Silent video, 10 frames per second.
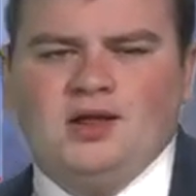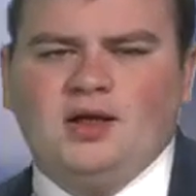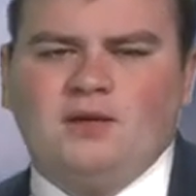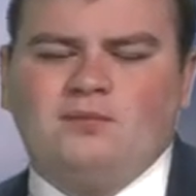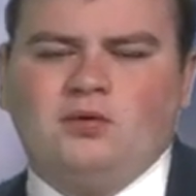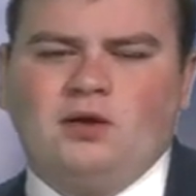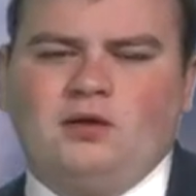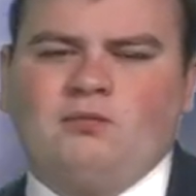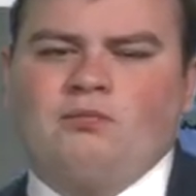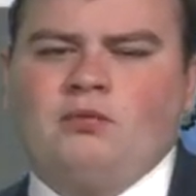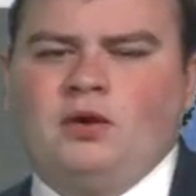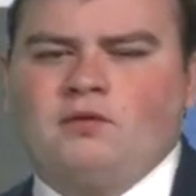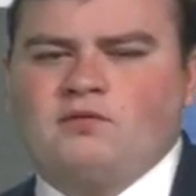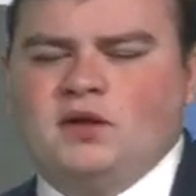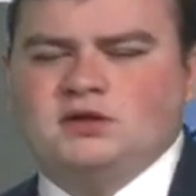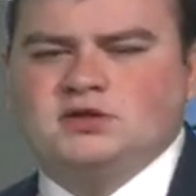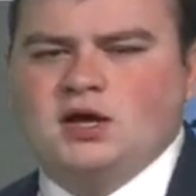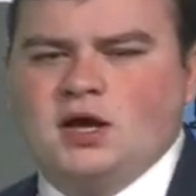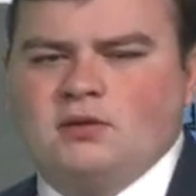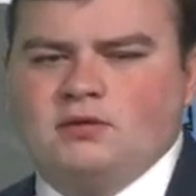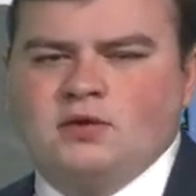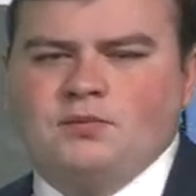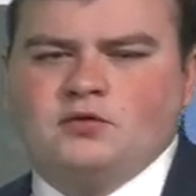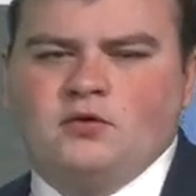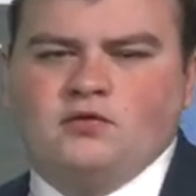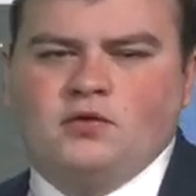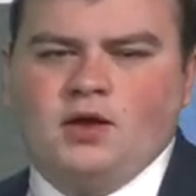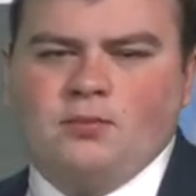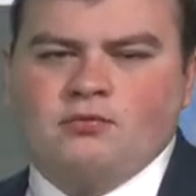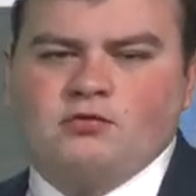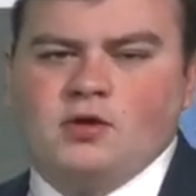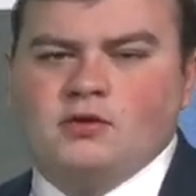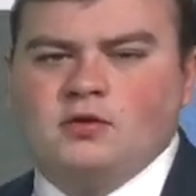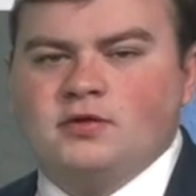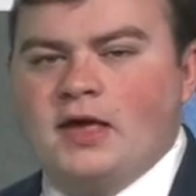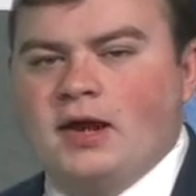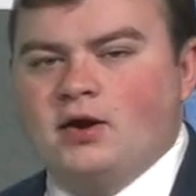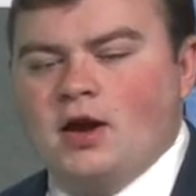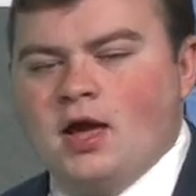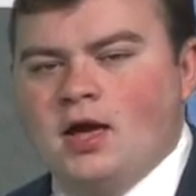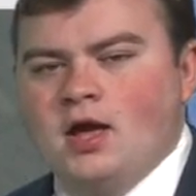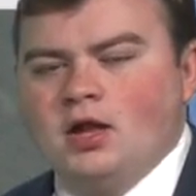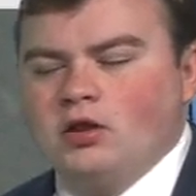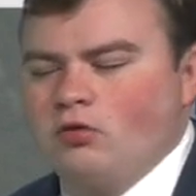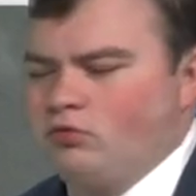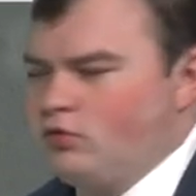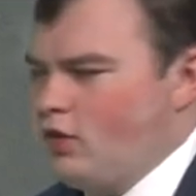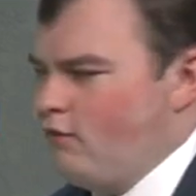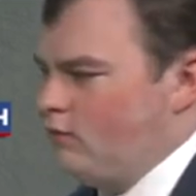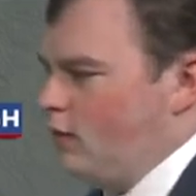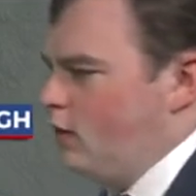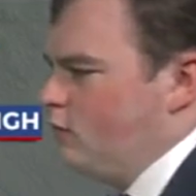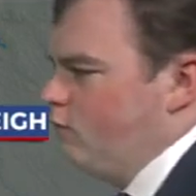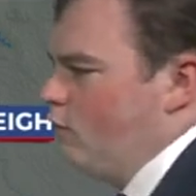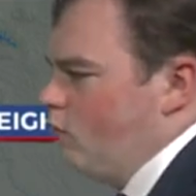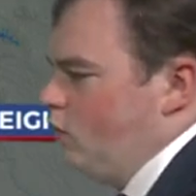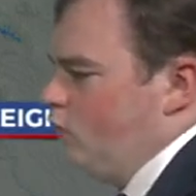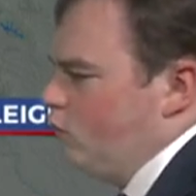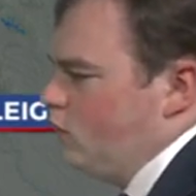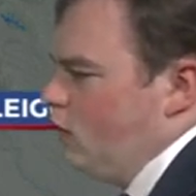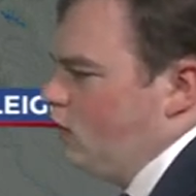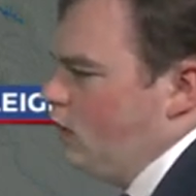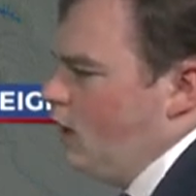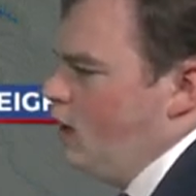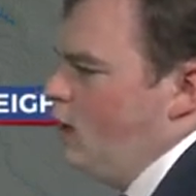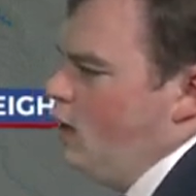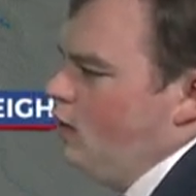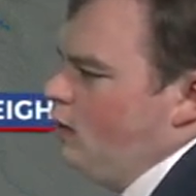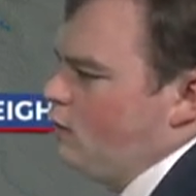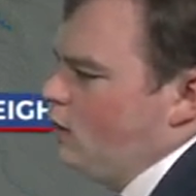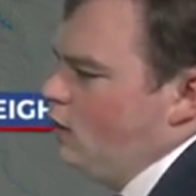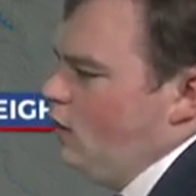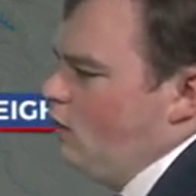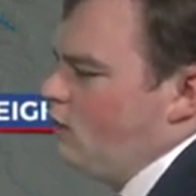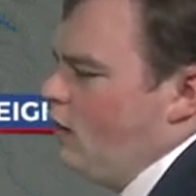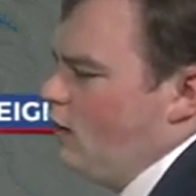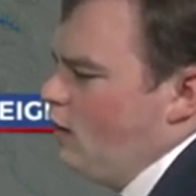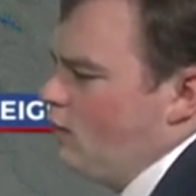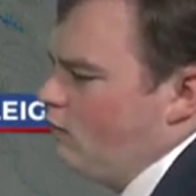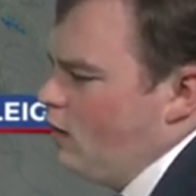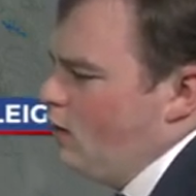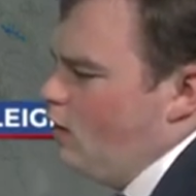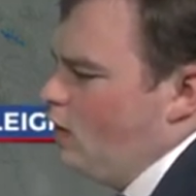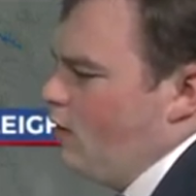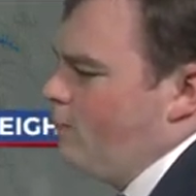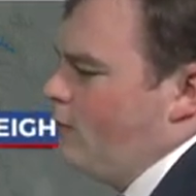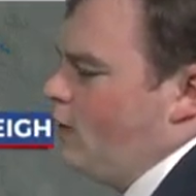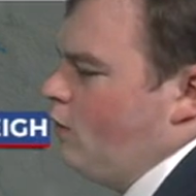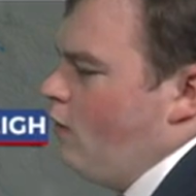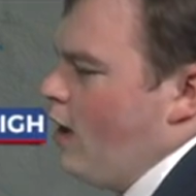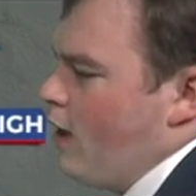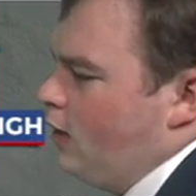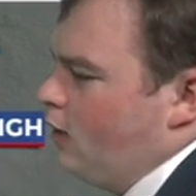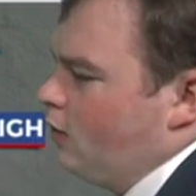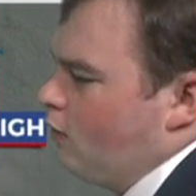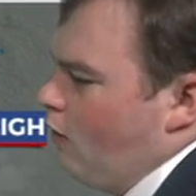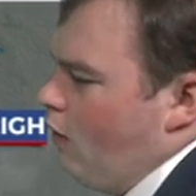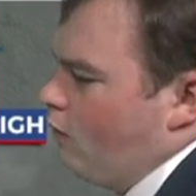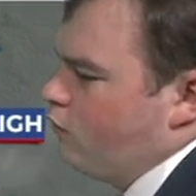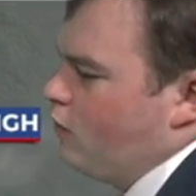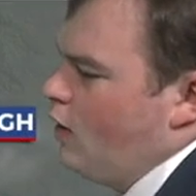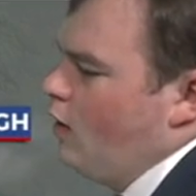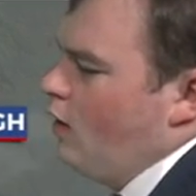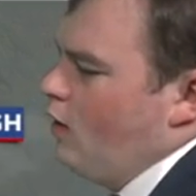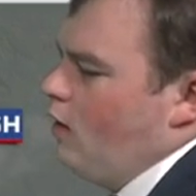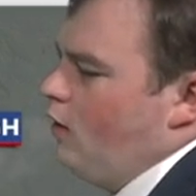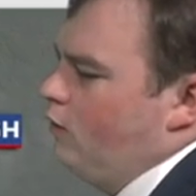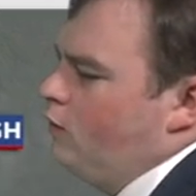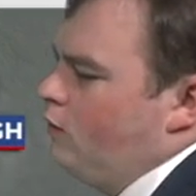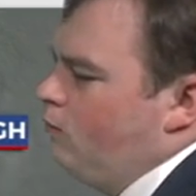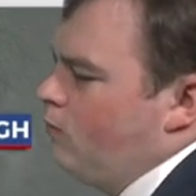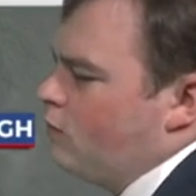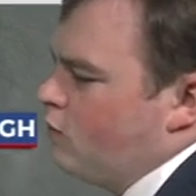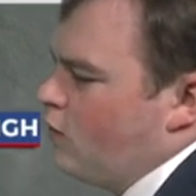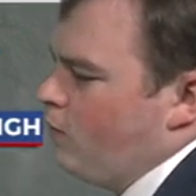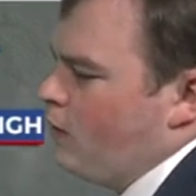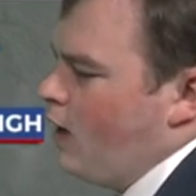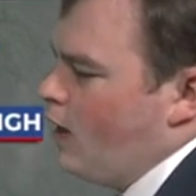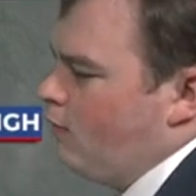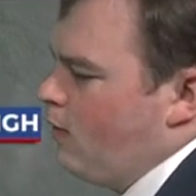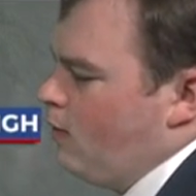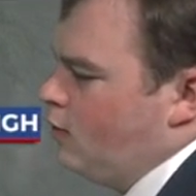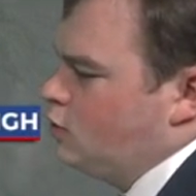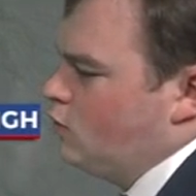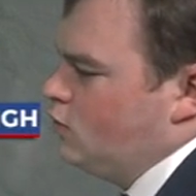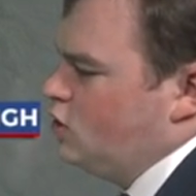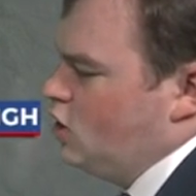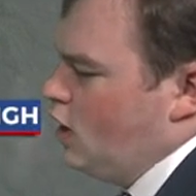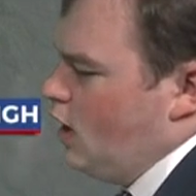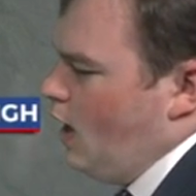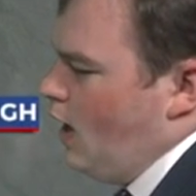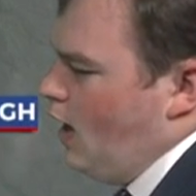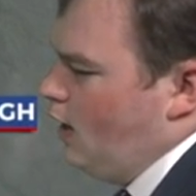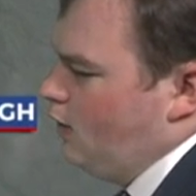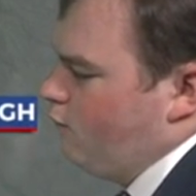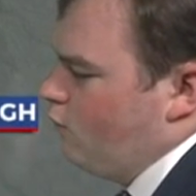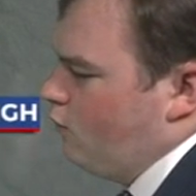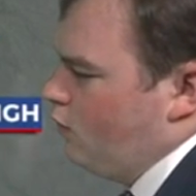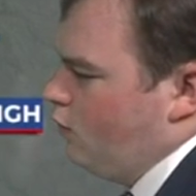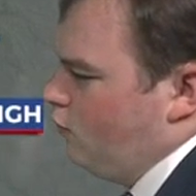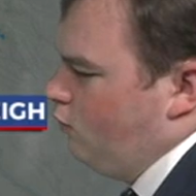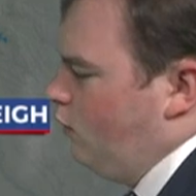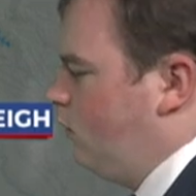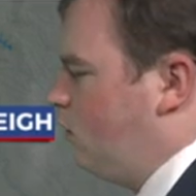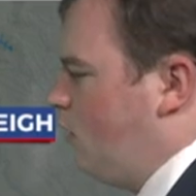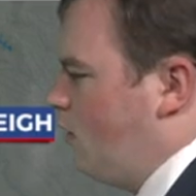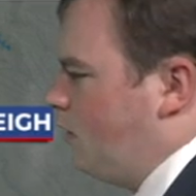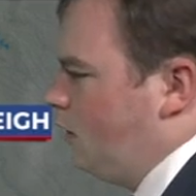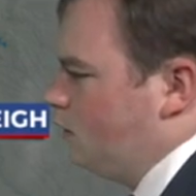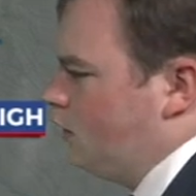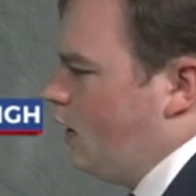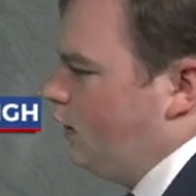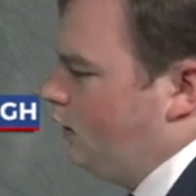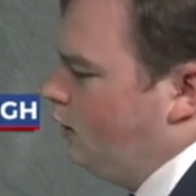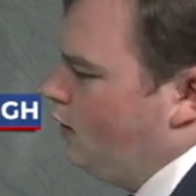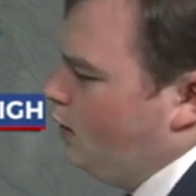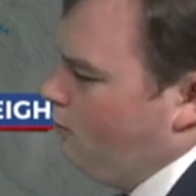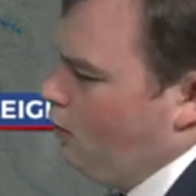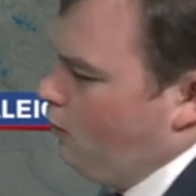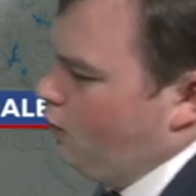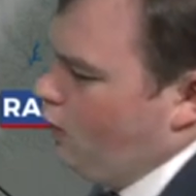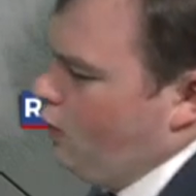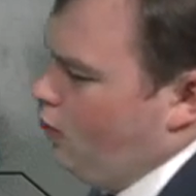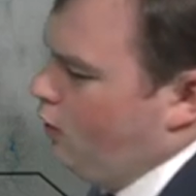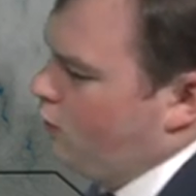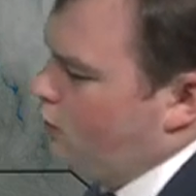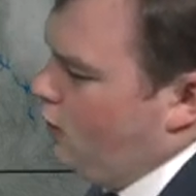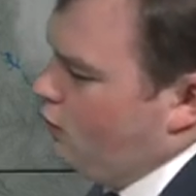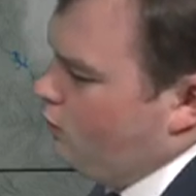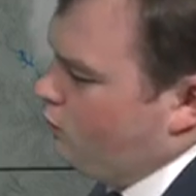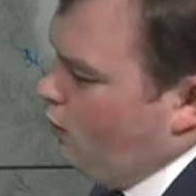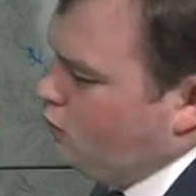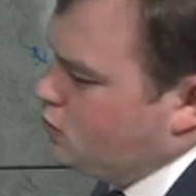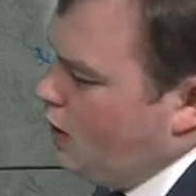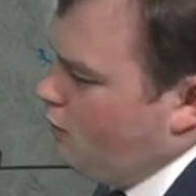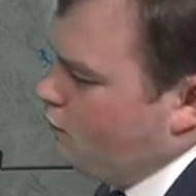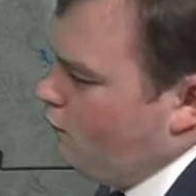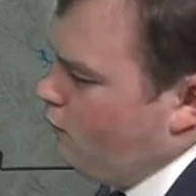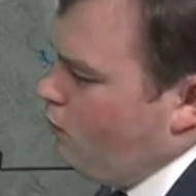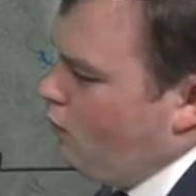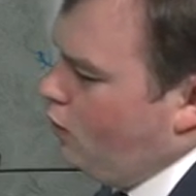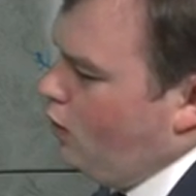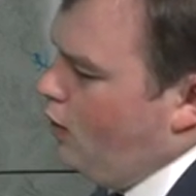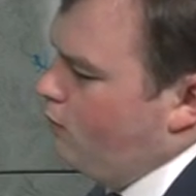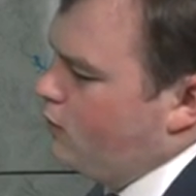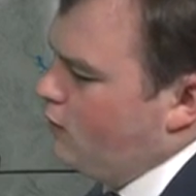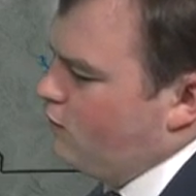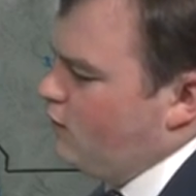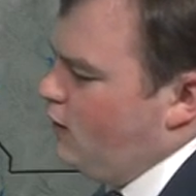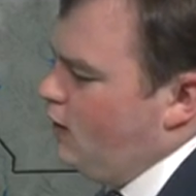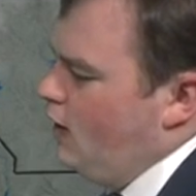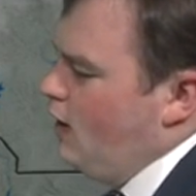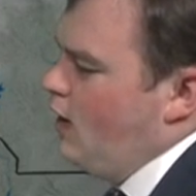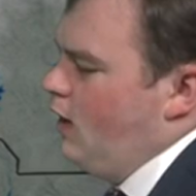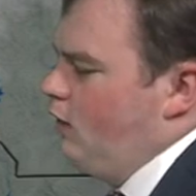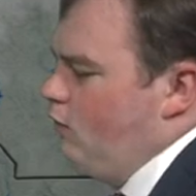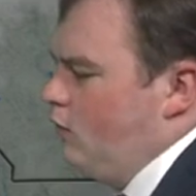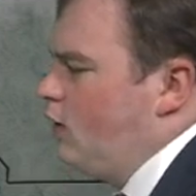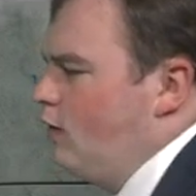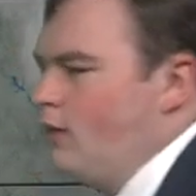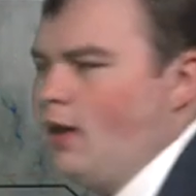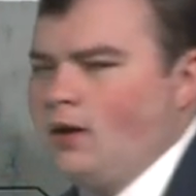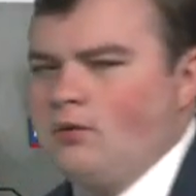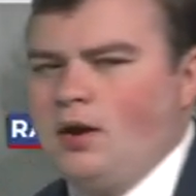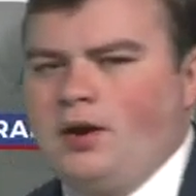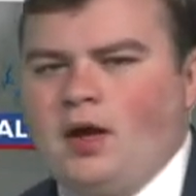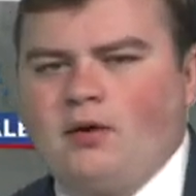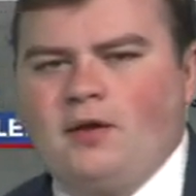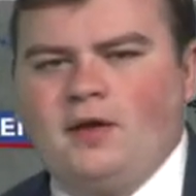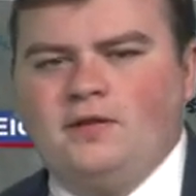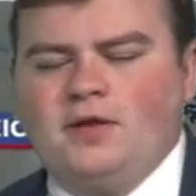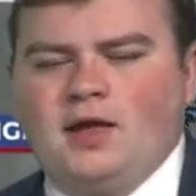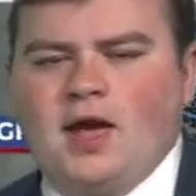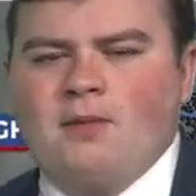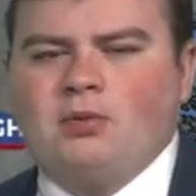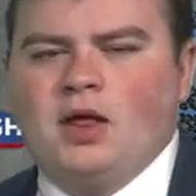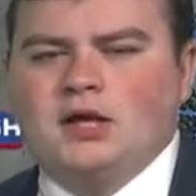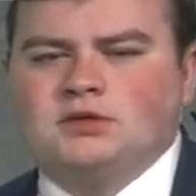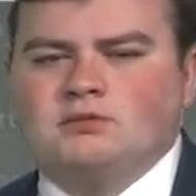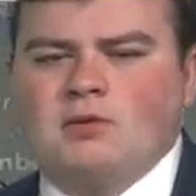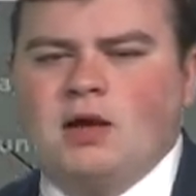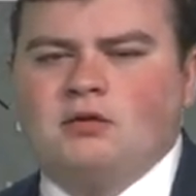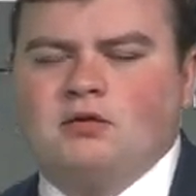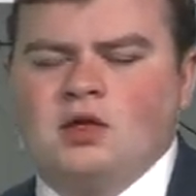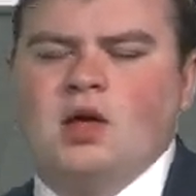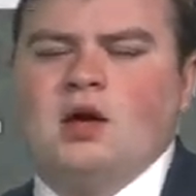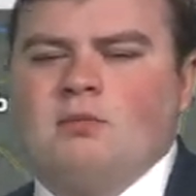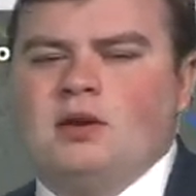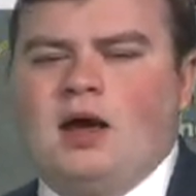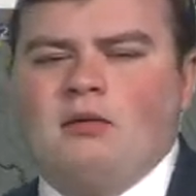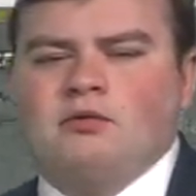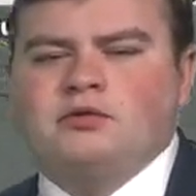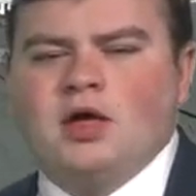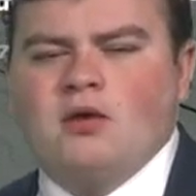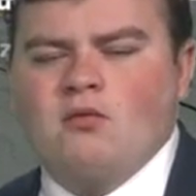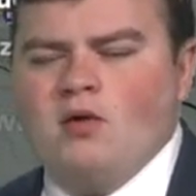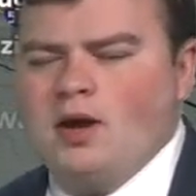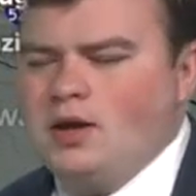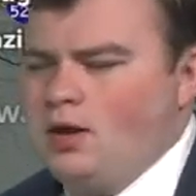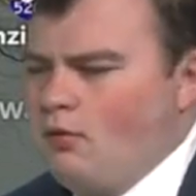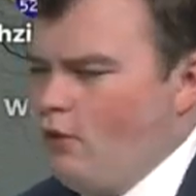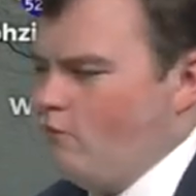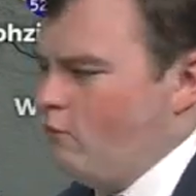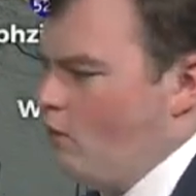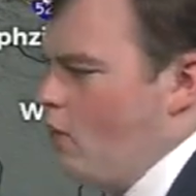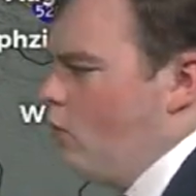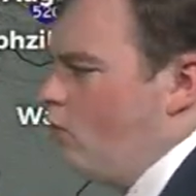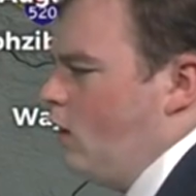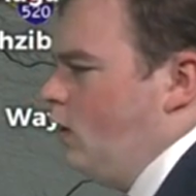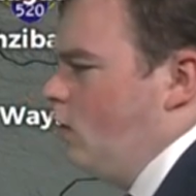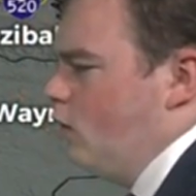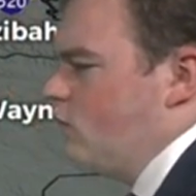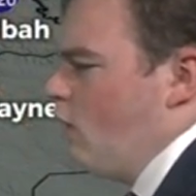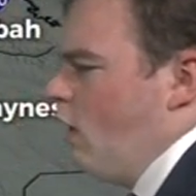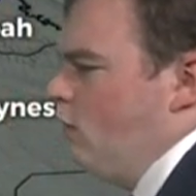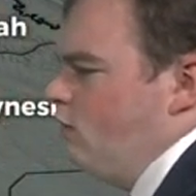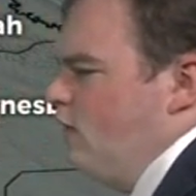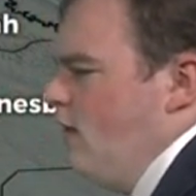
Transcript: uh, plenty, plenty of sunshine with temperatures in the upper 60s Saturday, low 70s for your Sunday. Let's look at our satellite and radar. Pretty quiet across uh, Mississippi, Alabama, Georgia, and for you in South Carolina. But we are seeing some snow showers on the border of Tennessee and North Carolina. Carolina right now in the Appalachian Mountains, but that will stay way away from our radar sites.